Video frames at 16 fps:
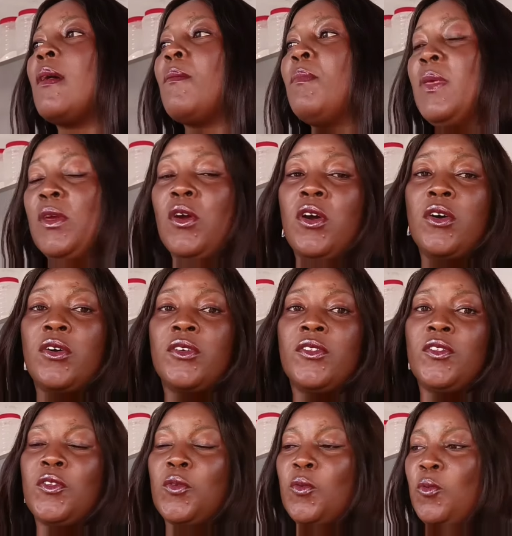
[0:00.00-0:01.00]

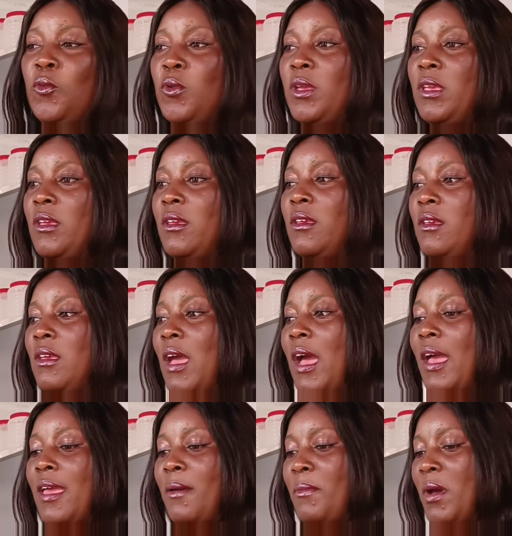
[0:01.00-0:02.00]
Because I
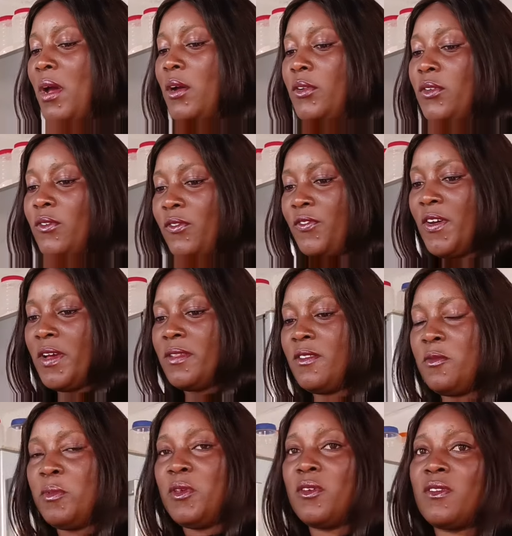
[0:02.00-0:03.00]
am out of
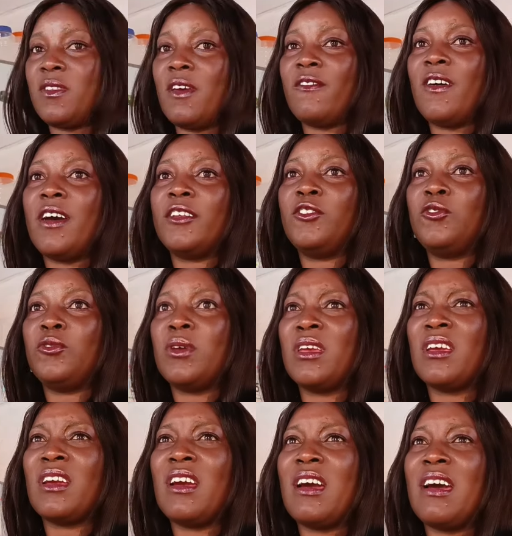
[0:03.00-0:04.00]
funds, because I've had to
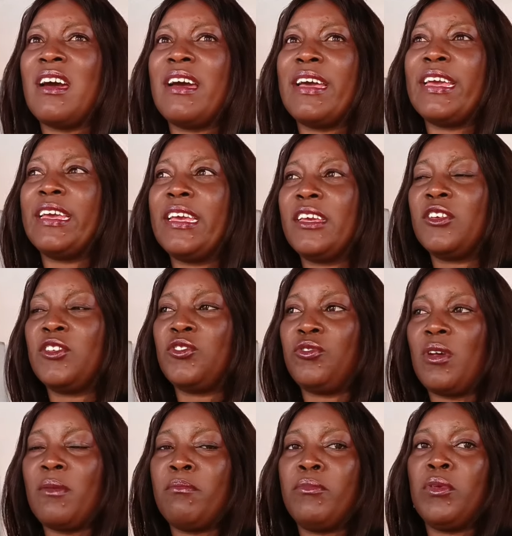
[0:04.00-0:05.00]
incur
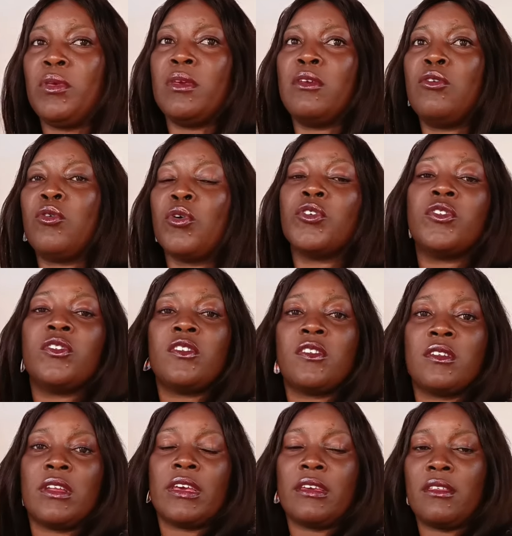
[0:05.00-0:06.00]
extra big
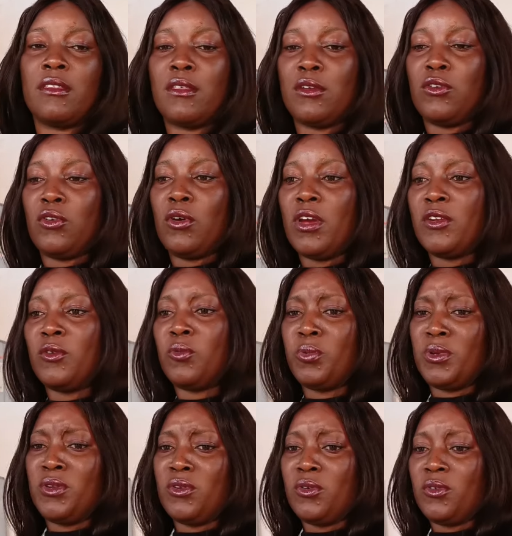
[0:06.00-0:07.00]
costs like the door and
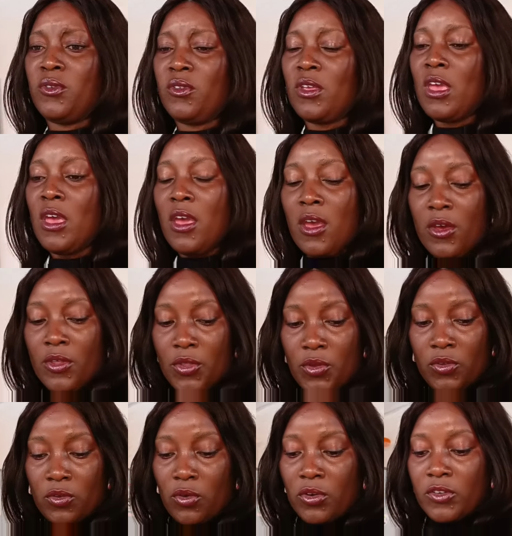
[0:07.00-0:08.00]
windows.
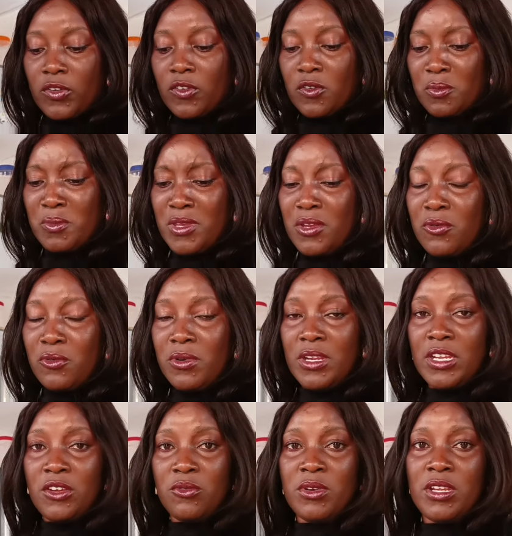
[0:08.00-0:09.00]
Those costs me
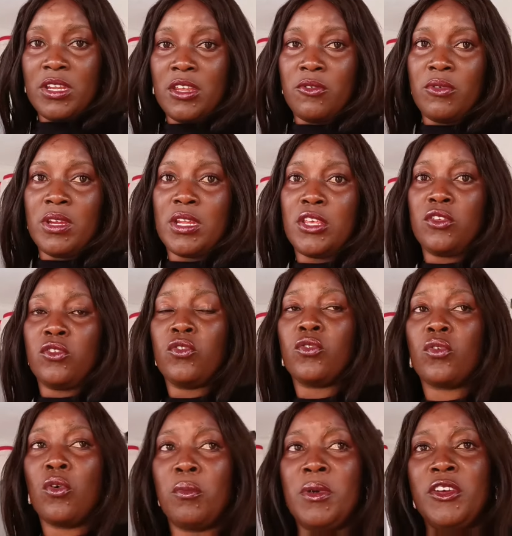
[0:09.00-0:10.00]
really, really, really
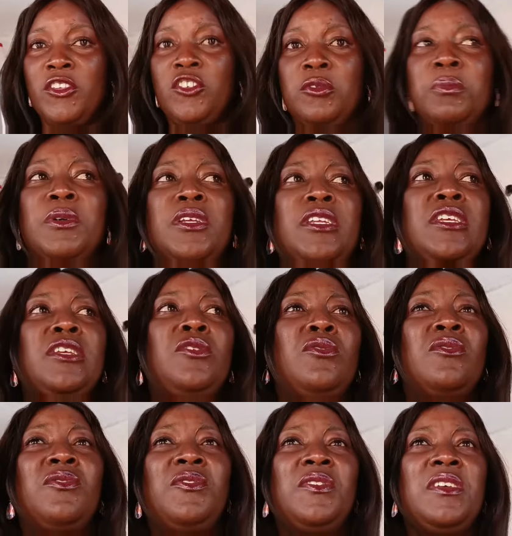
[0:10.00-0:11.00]
so much money
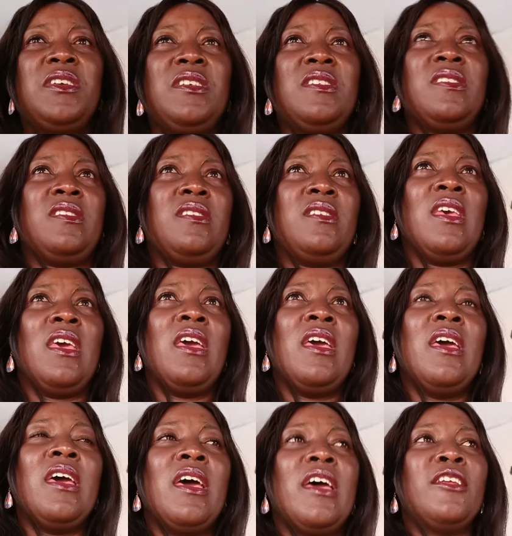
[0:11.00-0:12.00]
to fix
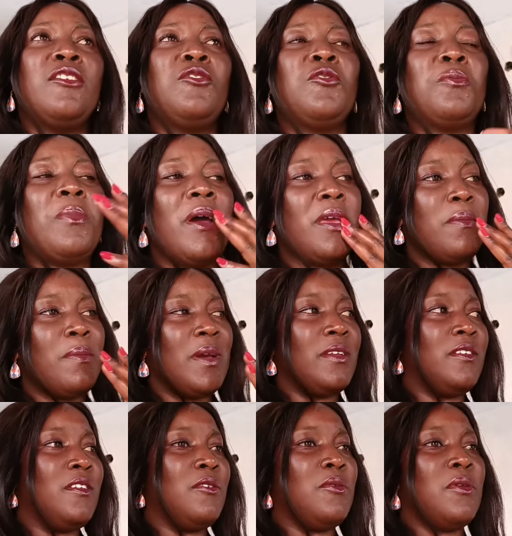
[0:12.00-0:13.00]
and to buy
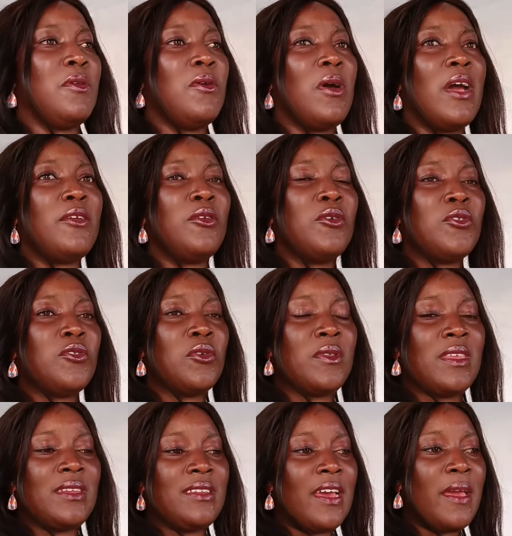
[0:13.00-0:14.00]
material, and also
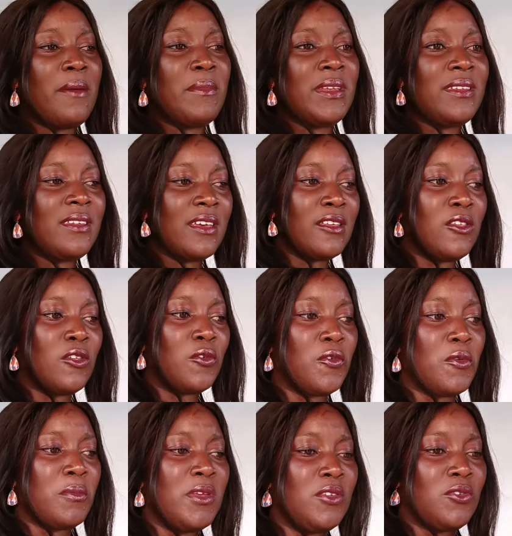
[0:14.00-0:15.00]
the time it takes
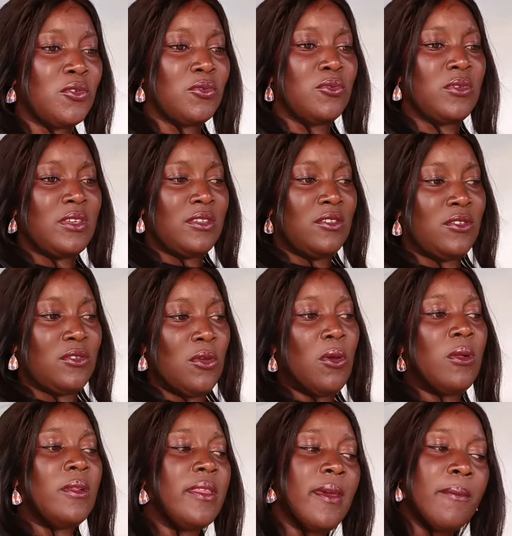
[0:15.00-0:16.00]
for me to
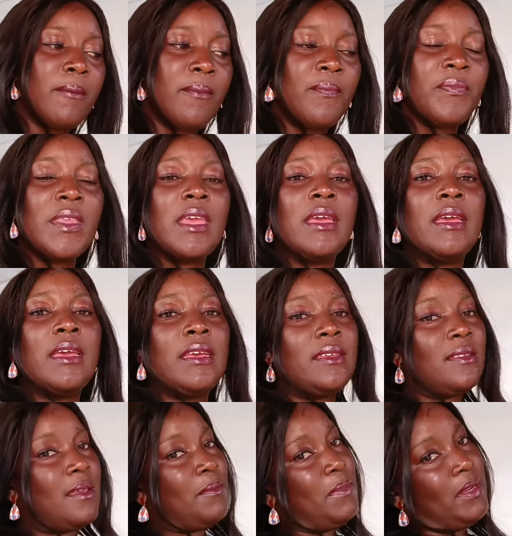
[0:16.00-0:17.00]
install them
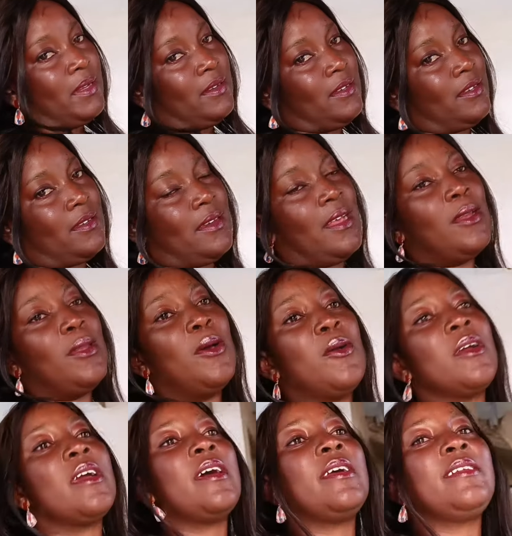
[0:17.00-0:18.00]
is a bit
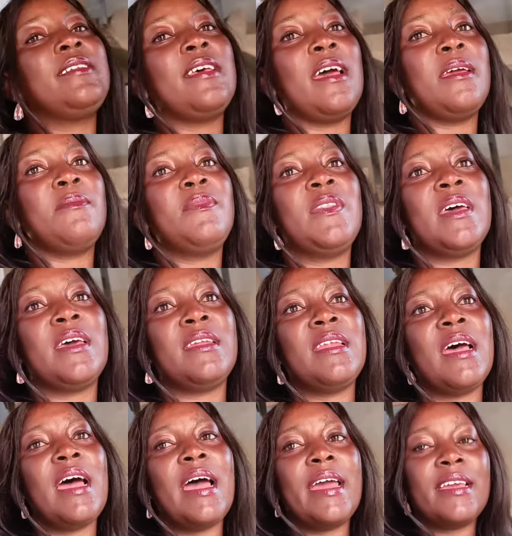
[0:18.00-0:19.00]
longer time
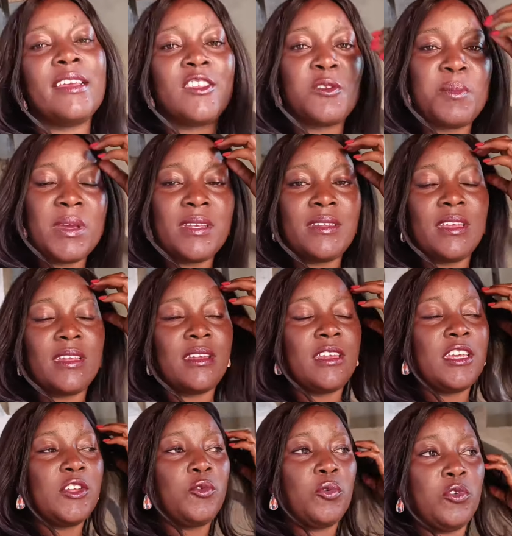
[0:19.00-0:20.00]
than I expected
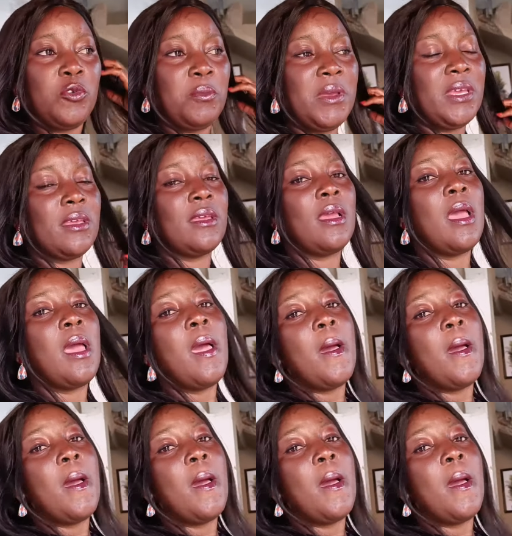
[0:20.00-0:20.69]
it would be.